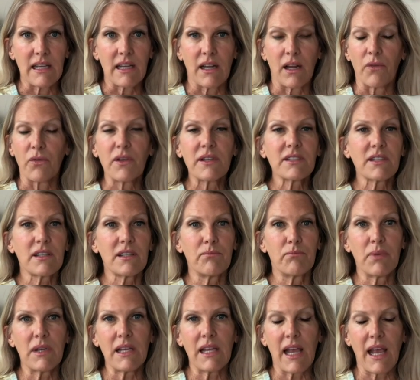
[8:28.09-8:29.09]
Now, this could
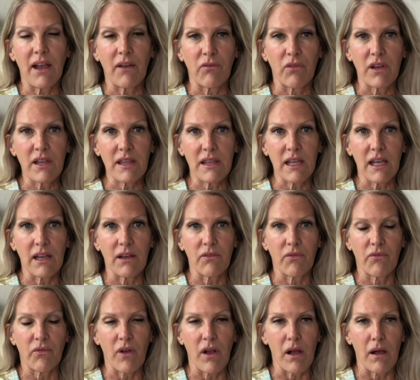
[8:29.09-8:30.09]
be everything
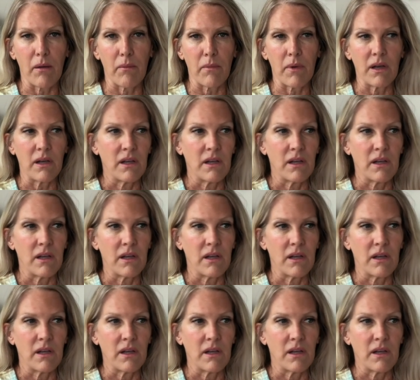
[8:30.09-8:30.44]
from